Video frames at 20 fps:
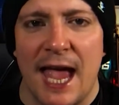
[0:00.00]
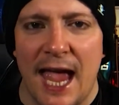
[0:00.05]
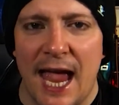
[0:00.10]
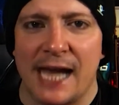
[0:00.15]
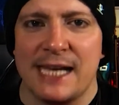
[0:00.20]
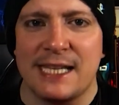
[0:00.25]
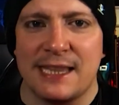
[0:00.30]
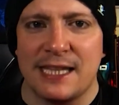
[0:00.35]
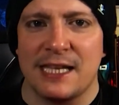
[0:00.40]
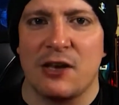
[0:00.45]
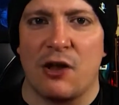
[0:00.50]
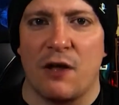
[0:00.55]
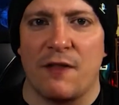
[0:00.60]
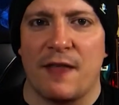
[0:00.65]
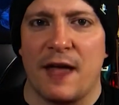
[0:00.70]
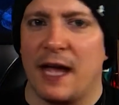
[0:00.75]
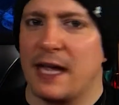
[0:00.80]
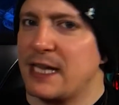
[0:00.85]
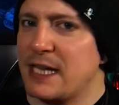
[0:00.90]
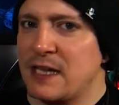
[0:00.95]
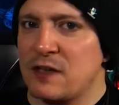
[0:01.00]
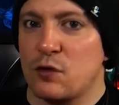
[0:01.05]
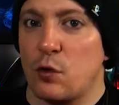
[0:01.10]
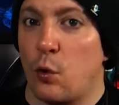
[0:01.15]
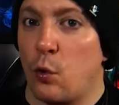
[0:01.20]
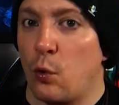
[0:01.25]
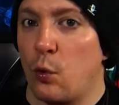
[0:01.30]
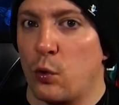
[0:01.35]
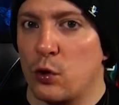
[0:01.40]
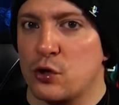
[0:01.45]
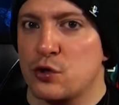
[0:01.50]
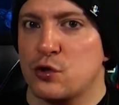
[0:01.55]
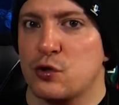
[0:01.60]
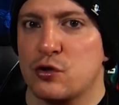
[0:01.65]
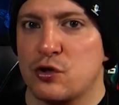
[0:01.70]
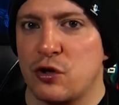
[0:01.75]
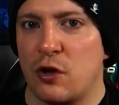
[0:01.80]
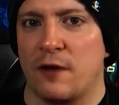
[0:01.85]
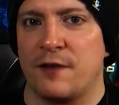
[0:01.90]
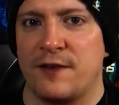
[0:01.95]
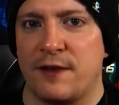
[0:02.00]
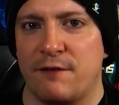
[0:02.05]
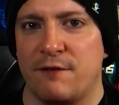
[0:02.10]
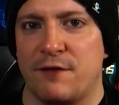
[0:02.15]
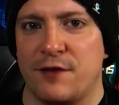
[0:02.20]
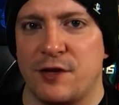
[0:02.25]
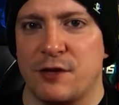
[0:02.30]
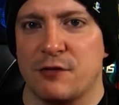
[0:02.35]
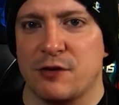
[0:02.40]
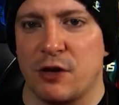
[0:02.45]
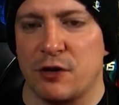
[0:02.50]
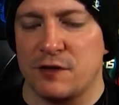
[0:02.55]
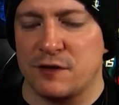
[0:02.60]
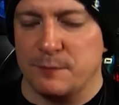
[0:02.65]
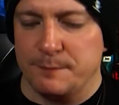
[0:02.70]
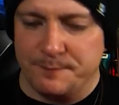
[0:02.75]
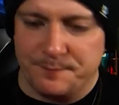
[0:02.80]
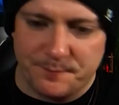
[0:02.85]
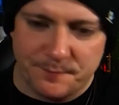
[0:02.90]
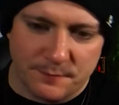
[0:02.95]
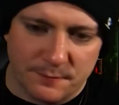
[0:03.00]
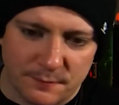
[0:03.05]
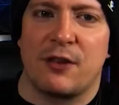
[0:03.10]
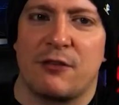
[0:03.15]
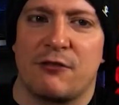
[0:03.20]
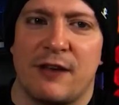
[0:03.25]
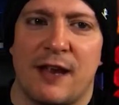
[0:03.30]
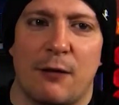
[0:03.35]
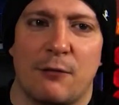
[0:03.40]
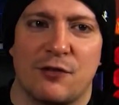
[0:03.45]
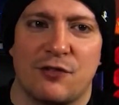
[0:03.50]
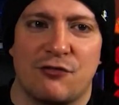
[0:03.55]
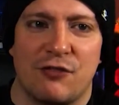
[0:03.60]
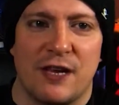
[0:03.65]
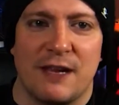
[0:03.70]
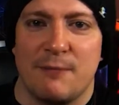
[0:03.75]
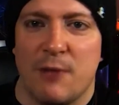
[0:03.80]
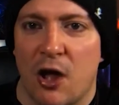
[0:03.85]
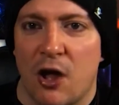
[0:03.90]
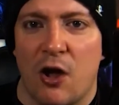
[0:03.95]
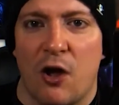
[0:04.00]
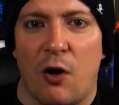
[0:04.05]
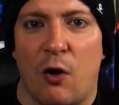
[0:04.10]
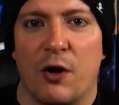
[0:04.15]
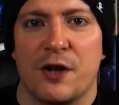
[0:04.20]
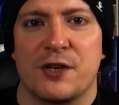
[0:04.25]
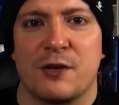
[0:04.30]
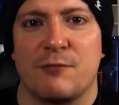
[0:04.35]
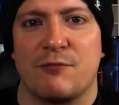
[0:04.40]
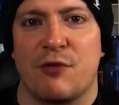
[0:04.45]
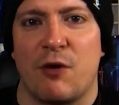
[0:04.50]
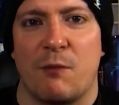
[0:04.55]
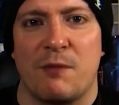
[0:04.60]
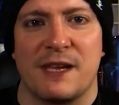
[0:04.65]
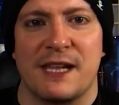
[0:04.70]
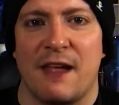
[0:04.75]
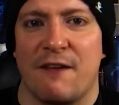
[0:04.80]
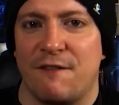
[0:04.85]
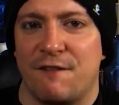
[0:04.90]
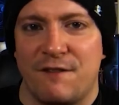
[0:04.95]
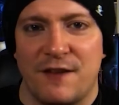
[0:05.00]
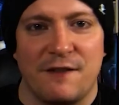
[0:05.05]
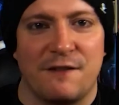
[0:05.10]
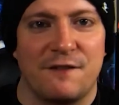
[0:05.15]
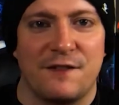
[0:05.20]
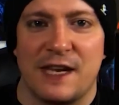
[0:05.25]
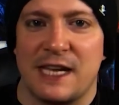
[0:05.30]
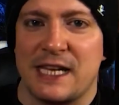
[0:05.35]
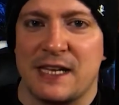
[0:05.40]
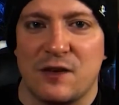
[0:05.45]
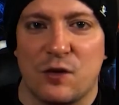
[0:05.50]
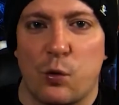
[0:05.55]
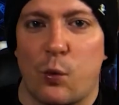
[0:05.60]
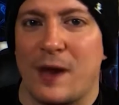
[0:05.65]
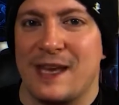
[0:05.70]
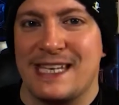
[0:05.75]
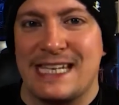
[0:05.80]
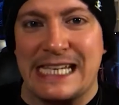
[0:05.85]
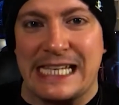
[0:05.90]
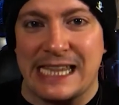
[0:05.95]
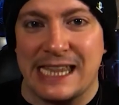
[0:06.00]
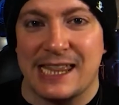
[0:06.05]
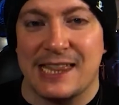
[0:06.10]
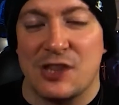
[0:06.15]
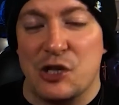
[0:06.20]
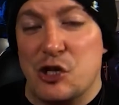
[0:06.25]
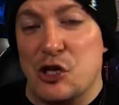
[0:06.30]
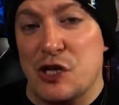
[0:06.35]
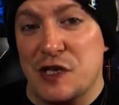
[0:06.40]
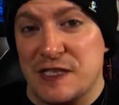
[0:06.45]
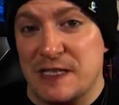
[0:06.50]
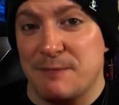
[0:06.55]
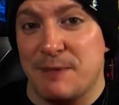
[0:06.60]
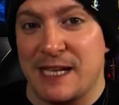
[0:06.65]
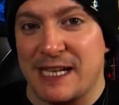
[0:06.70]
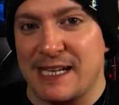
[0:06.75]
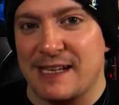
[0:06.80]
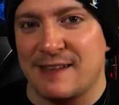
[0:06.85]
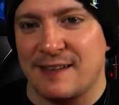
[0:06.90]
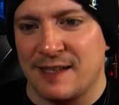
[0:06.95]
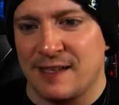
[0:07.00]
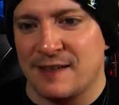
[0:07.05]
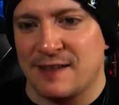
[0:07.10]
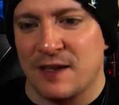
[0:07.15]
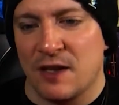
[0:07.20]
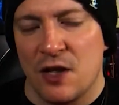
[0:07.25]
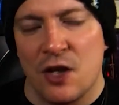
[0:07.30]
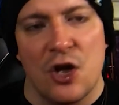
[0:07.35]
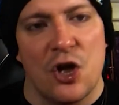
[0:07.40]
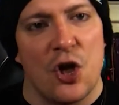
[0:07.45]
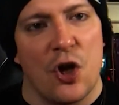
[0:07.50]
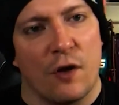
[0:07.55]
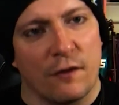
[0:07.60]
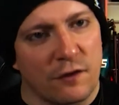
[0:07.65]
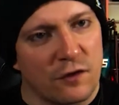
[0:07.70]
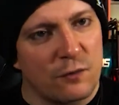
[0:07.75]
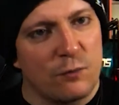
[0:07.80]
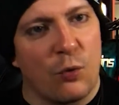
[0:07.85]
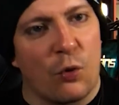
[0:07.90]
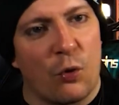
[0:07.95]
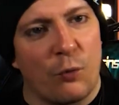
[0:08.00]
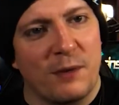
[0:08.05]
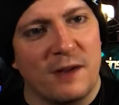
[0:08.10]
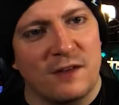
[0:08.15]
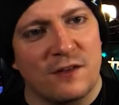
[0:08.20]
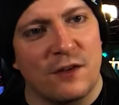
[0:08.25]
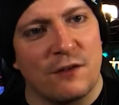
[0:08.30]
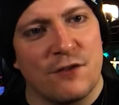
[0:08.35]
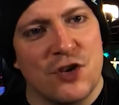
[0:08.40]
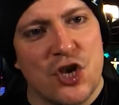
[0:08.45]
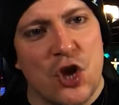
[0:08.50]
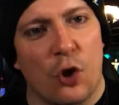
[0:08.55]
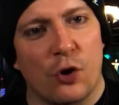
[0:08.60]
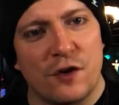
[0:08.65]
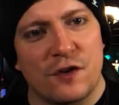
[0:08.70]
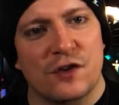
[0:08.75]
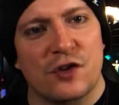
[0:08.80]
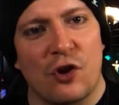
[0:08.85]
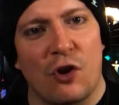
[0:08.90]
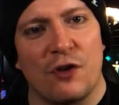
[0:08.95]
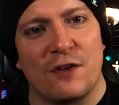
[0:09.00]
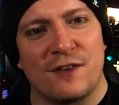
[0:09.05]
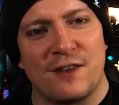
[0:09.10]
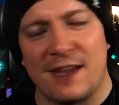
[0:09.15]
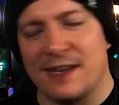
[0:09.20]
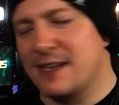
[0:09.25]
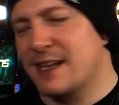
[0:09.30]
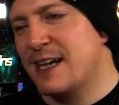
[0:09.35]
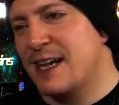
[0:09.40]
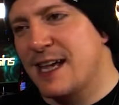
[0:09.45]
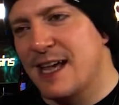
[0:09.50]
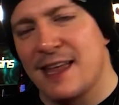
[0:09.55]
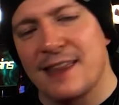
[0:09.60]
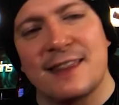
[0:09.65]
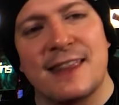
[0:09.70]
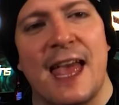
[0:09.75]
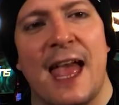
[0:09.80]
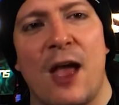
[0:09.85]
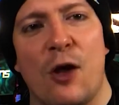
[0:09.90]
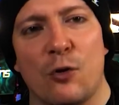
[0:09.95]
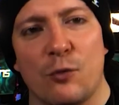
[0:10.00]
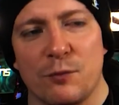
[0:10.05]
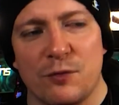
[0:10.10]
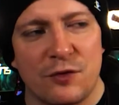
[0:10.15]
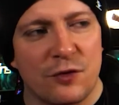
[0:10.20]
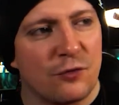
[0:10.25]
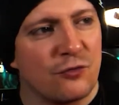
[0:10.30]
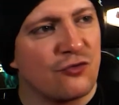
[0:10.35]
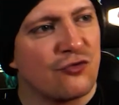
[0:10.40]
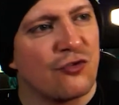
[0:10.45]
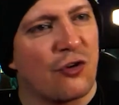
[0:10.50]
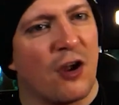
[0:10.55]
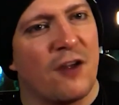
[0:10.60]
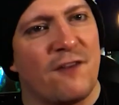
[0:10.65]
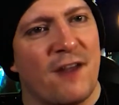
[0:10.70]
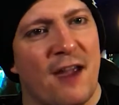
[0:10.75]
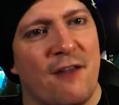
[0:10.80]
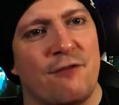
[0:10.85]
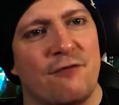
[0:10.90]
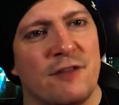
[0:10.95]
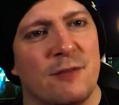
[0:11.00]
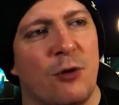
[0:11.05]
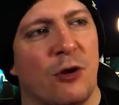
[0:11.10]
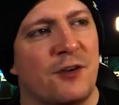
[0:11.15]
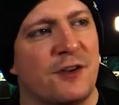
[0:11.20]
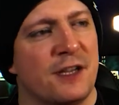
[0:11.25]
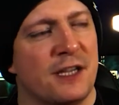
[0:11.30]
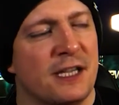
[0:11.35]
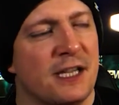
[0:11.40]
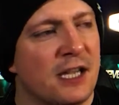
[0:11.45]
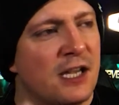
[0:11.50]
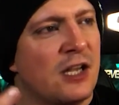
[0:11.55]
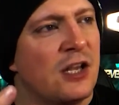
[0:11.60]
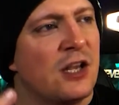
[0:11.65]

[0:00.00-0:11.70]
Anything like that is all good content for you guys. On a 3-hour stream, I can probably get 15, 20, 30 pieces of small bits of nice content that helps drive everybody